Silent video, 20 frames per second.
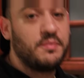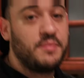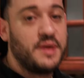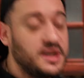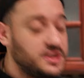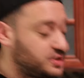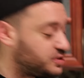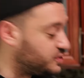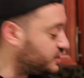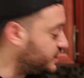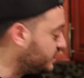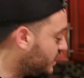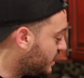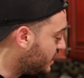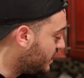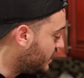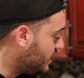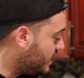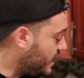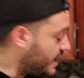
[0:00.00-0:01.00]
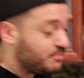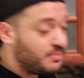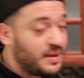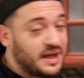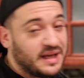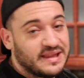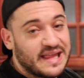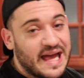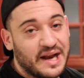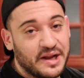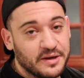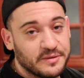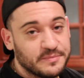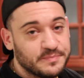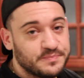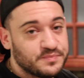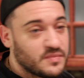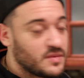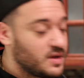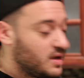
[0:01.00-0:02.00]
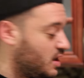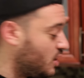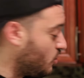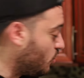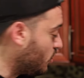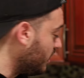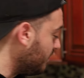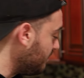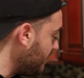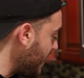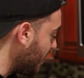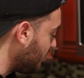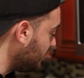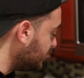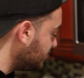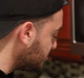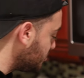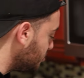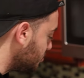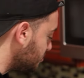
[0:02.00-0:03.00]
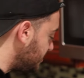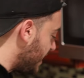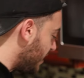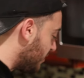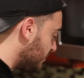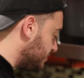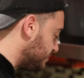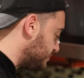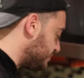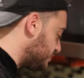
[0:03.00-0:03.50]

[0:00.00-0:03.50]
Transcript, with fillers: our pastry and bake that in. We'll come back when this cools down.